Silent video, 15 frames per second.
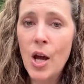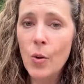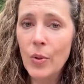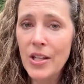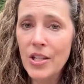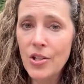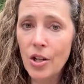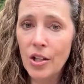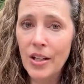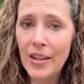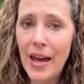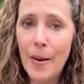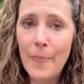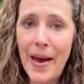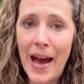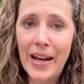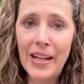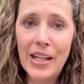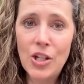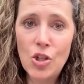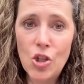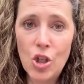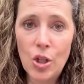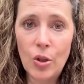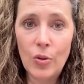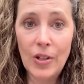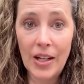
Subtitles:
We started that back in June,